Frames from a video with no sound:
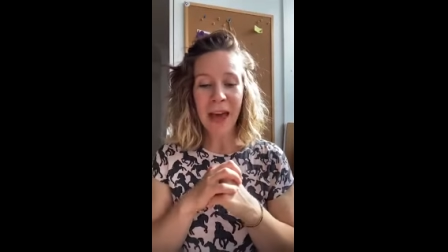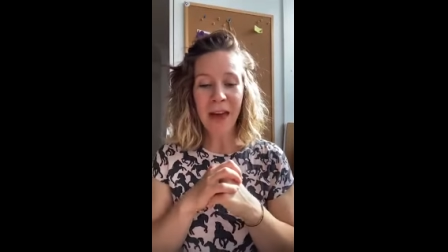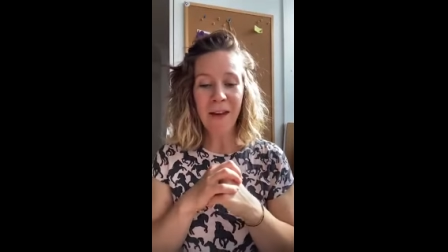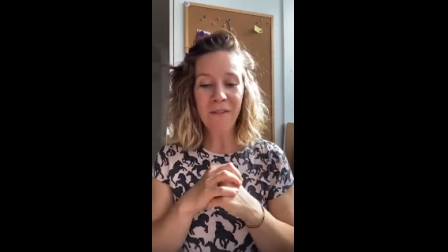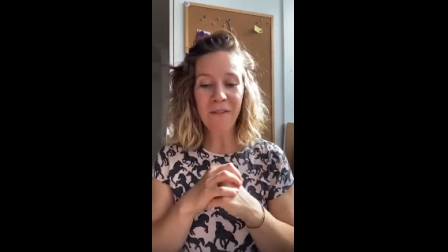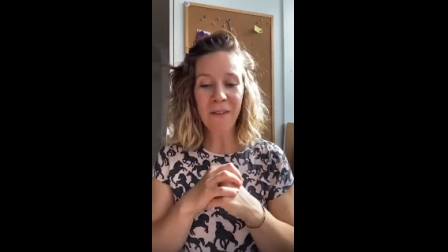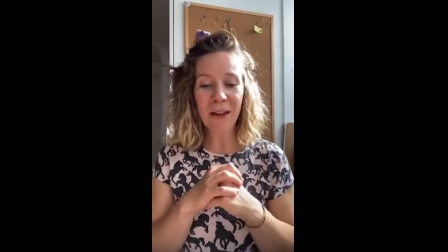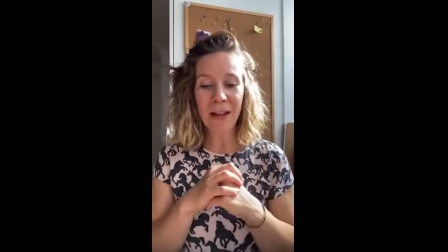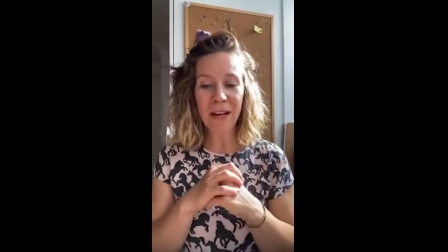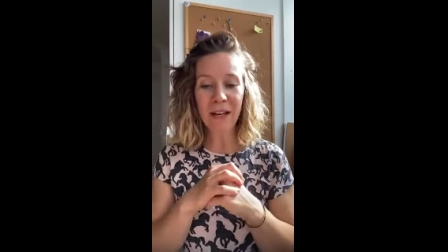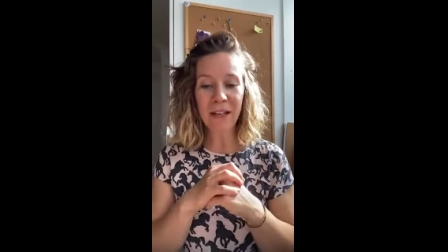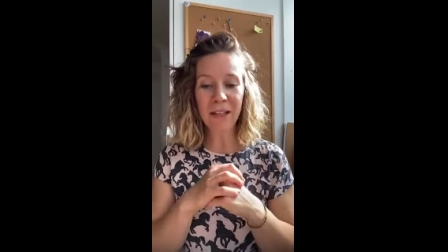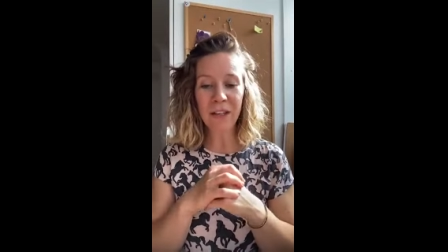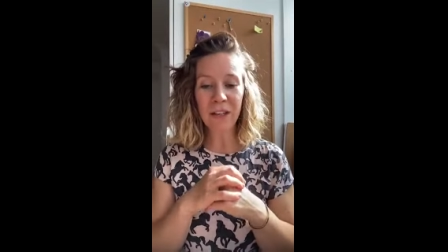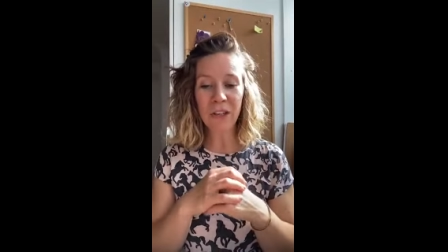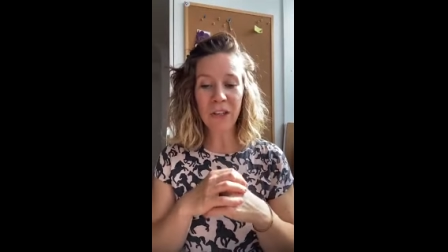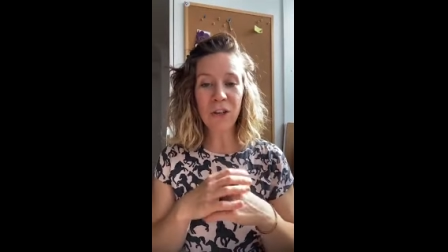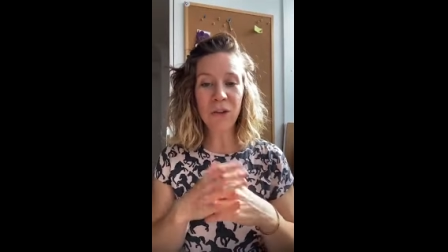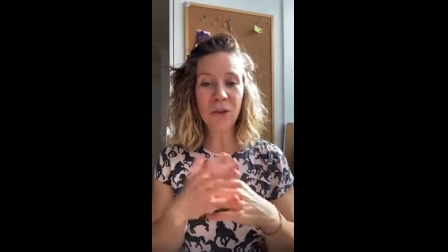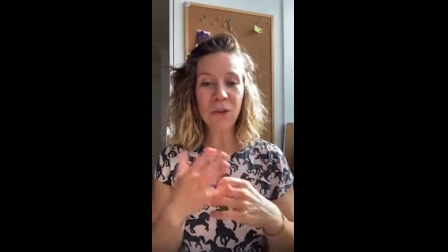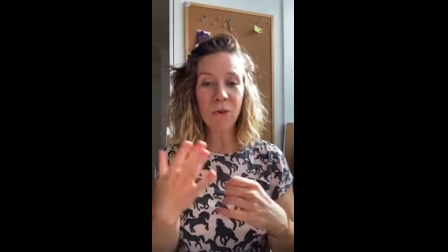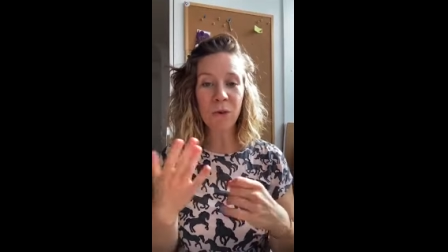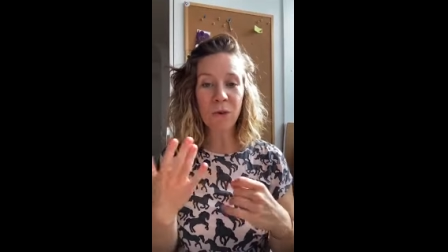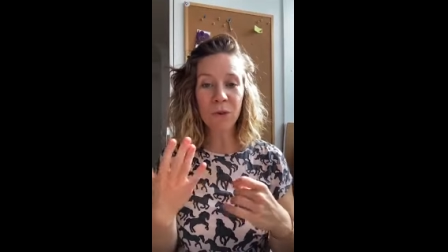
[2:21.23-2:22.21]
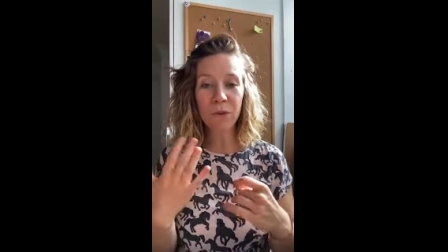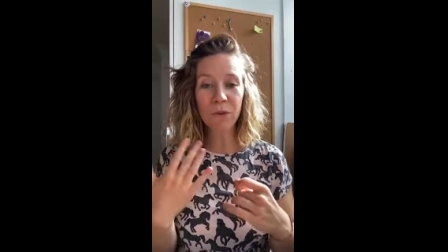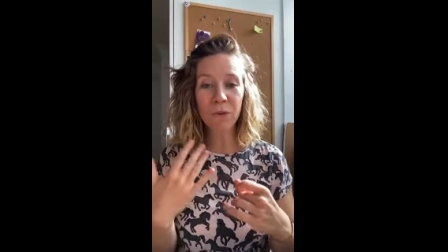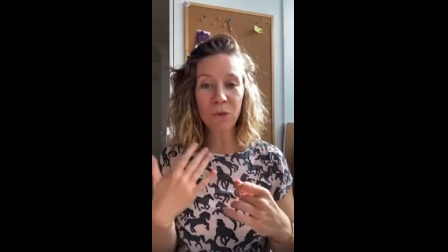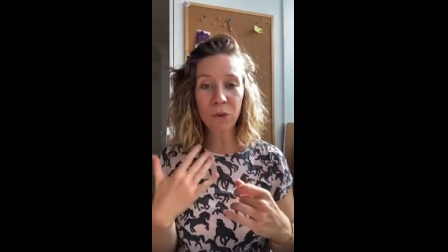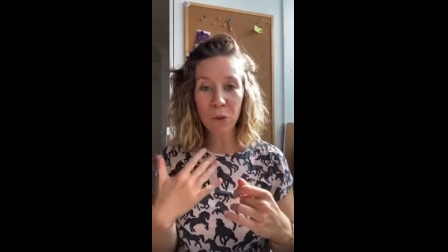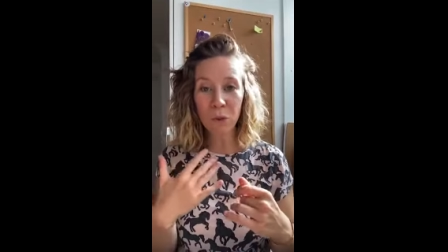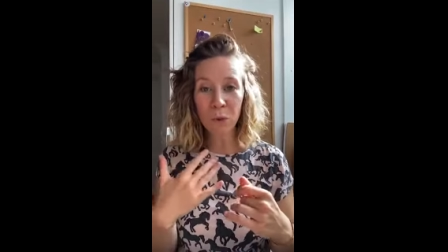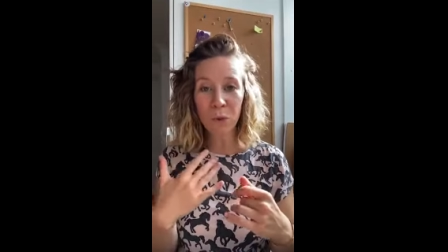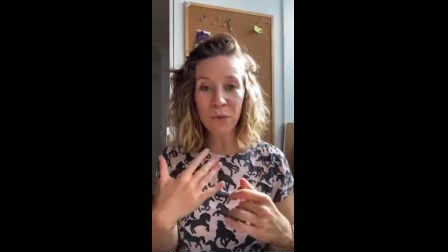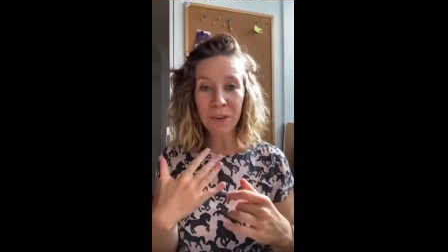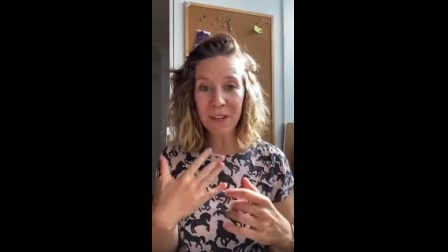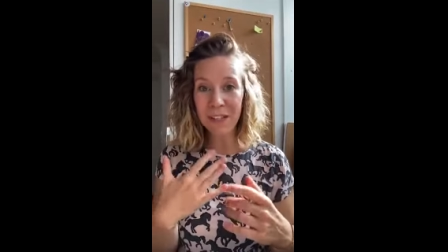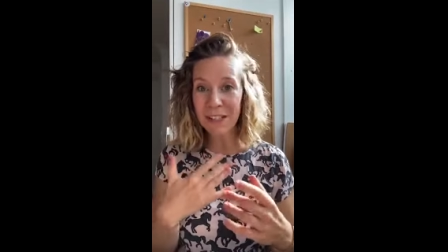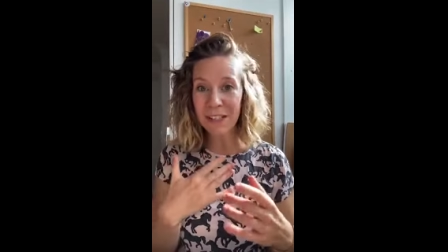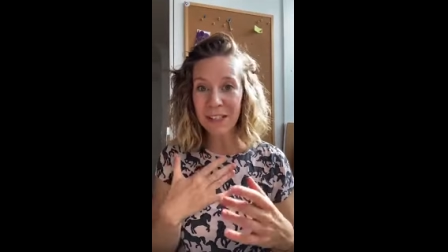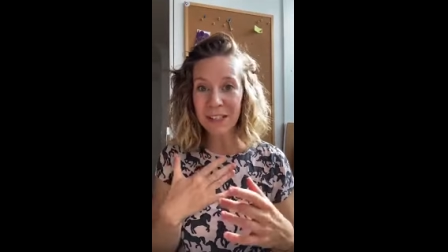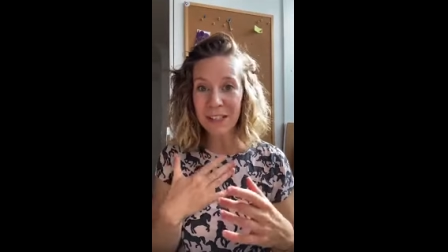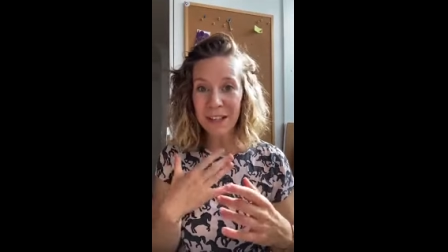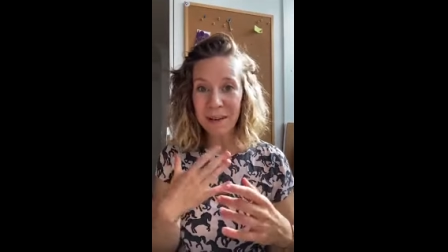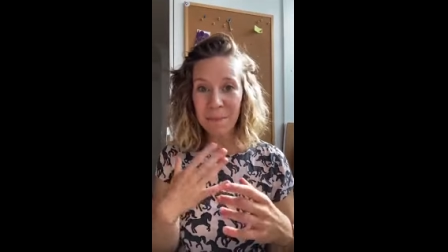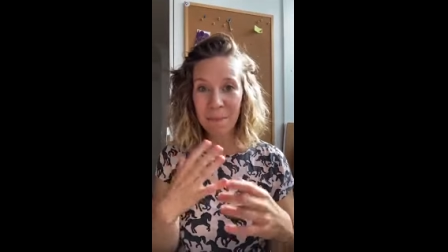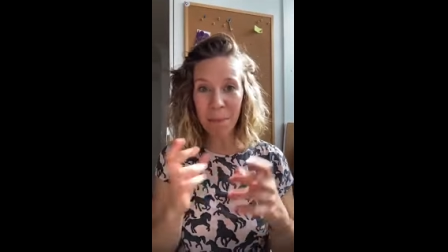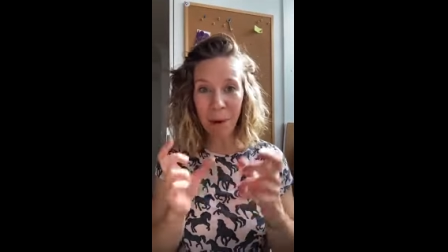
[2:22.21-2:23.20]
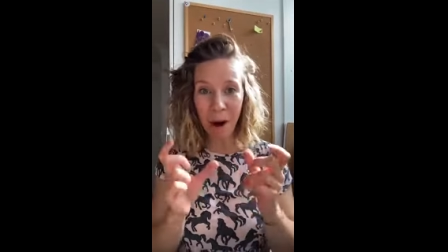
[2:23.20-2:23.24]
and then you do
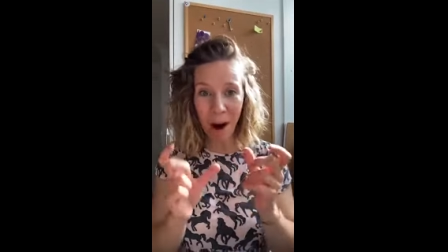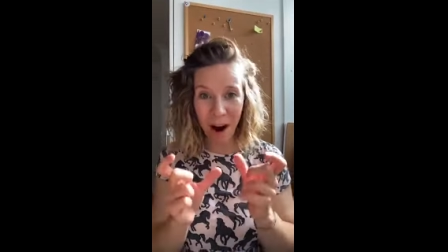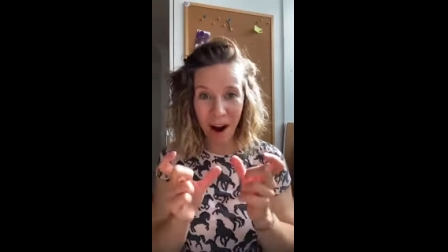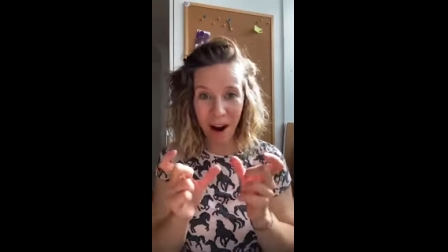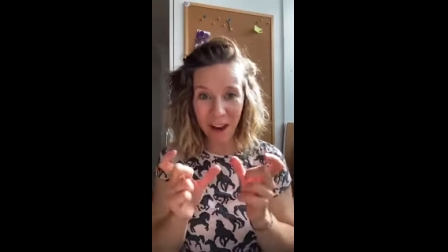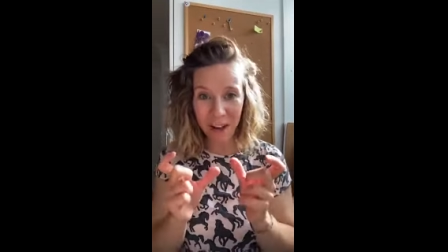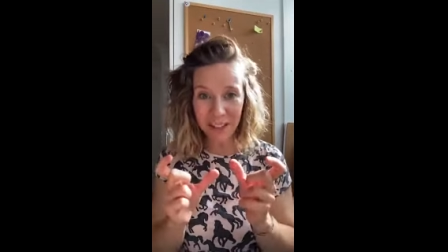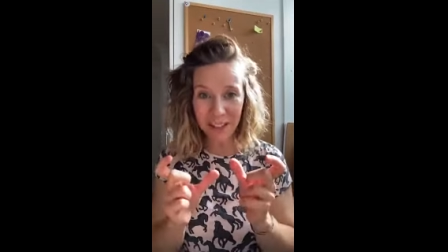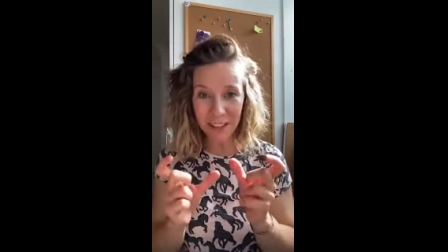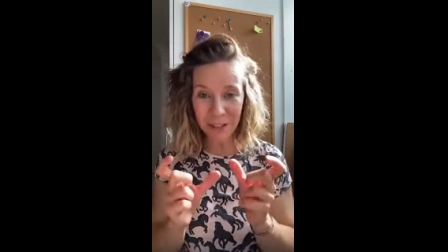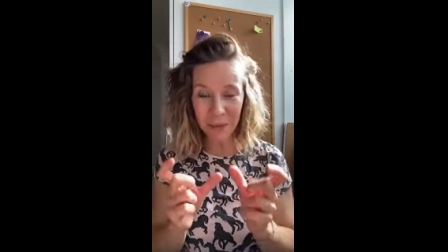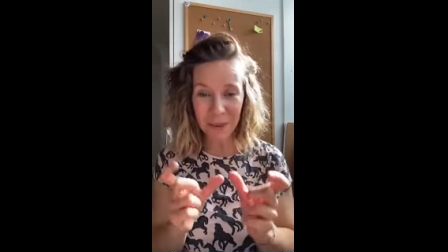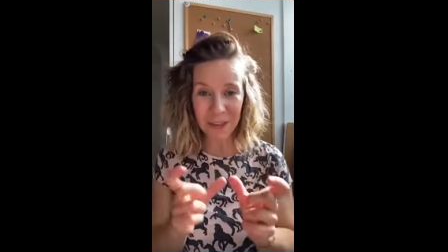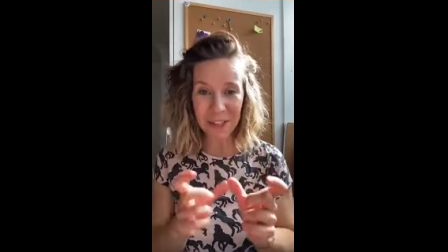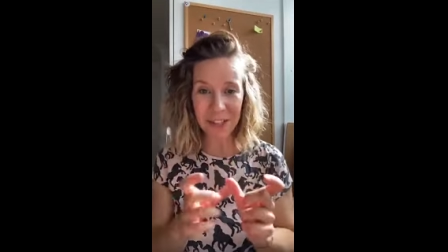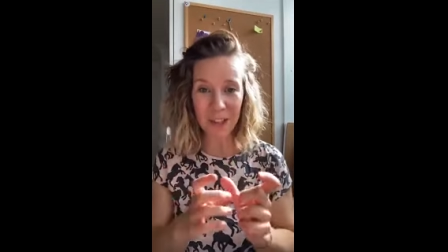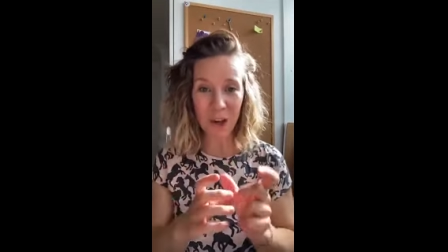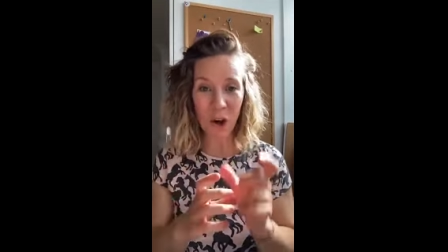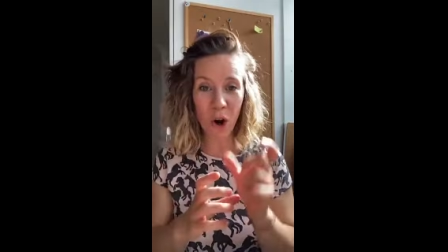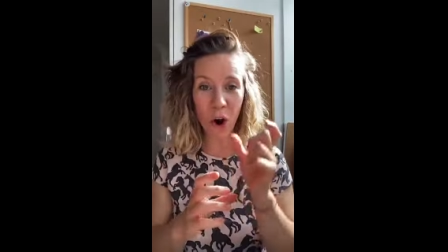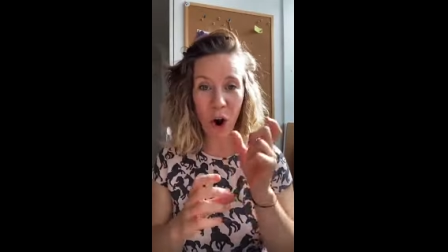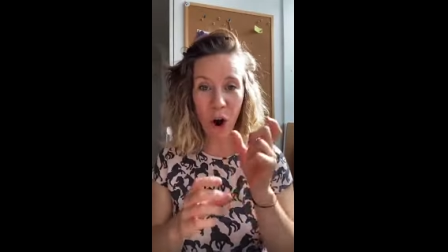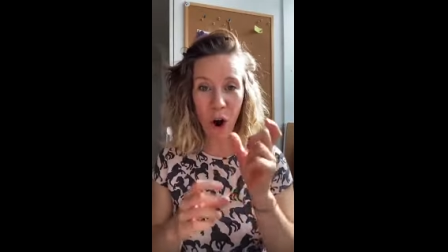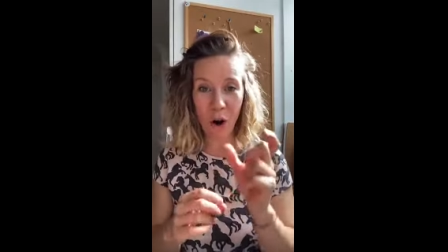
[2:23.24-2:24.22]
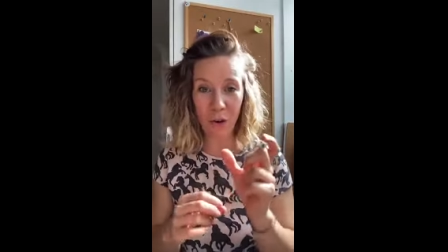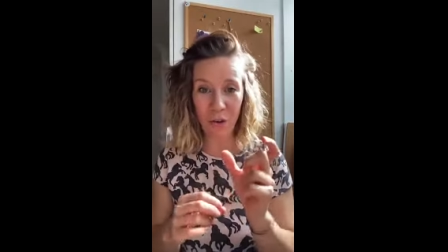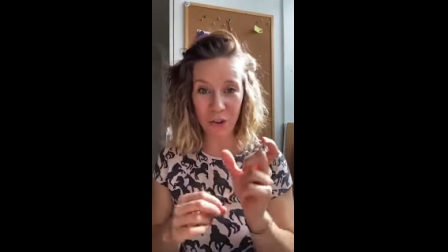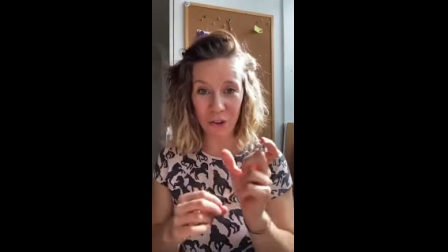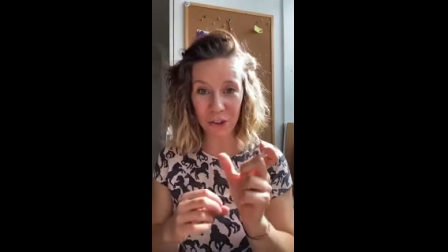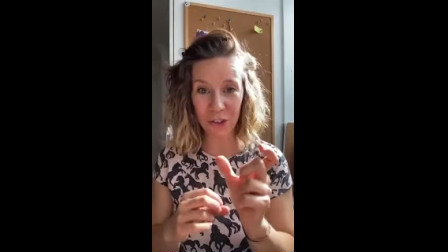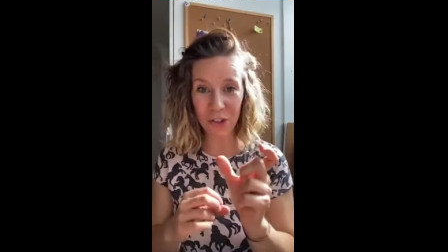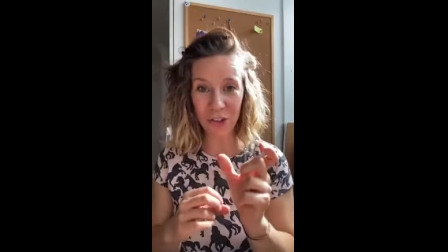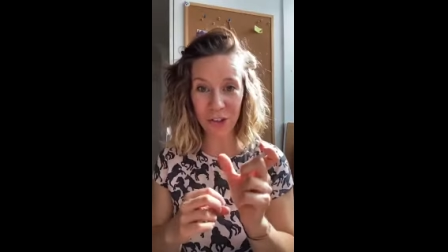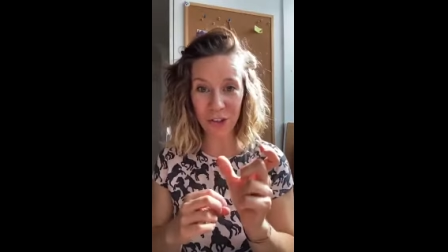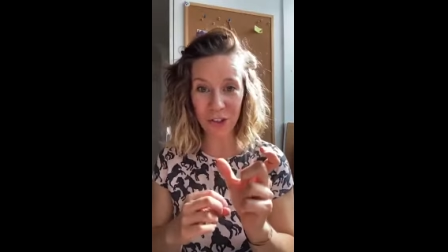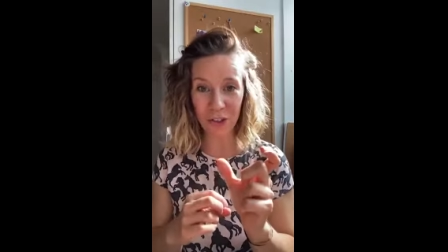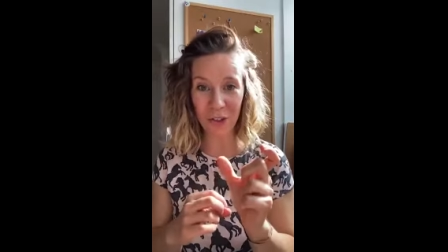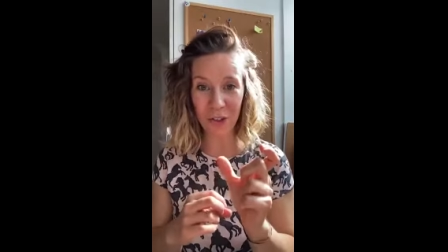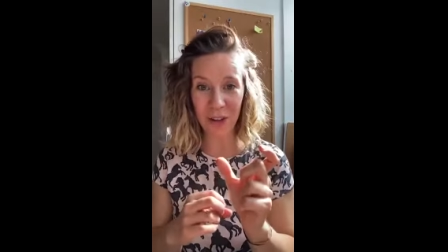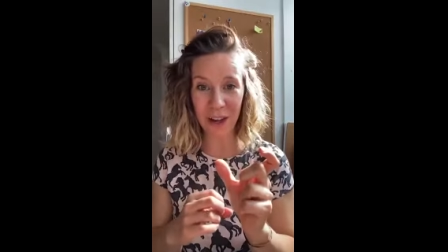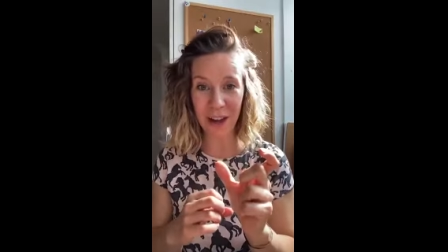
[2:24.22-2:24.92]
this chorus,